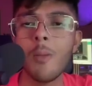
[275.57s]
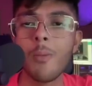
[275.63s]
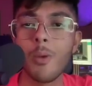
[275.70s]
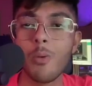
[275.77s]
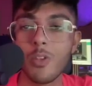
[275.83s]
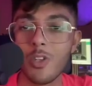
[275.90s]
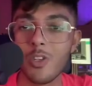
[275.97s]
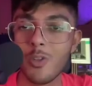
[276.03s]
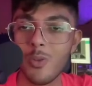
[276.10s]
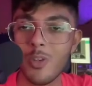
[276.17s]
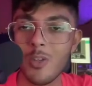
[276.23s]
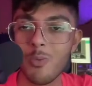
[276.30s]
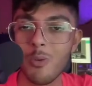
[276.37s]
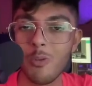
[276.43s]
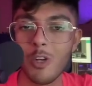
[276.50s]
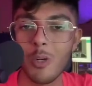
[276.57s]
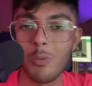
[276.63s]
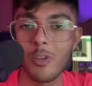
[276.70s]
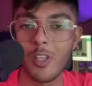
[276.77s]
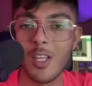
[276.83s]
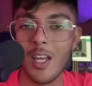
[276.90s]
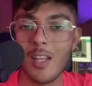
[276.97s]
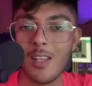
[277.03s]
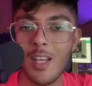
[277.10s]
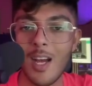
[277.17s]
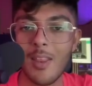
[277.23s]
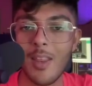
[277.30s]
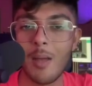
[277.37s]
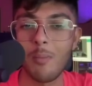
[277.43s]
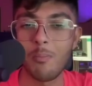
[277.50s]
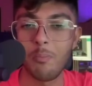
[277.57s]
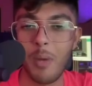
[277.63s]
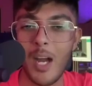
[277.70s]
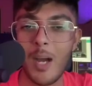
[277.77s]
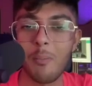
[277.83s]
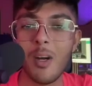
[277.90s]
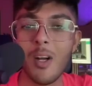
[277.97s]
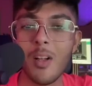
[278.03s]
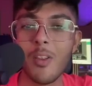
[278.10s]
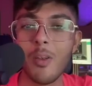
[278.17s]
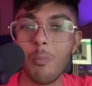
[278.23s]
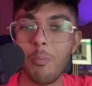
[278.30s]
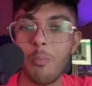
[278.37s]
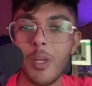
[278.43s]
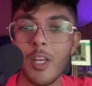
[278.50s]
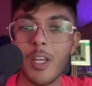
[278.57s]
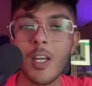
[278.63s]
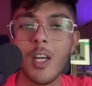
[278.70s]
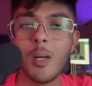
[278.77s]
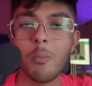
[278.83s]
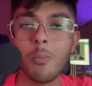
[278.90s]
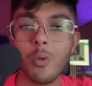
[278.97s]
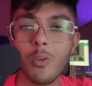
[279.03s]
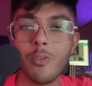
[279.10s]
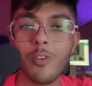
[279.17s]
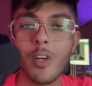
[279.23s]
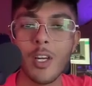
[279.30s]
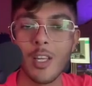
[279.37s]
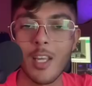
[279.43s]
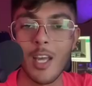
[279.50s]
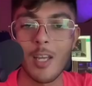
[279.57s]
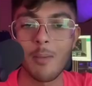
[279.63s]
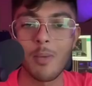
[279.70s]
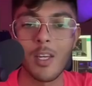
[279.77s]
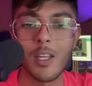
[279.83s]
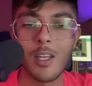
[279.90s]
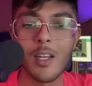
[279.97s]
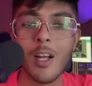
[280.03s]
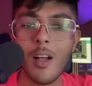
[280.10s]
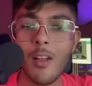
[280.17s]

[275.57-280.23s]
It was as soon as we were able to get that bam, the big move came in.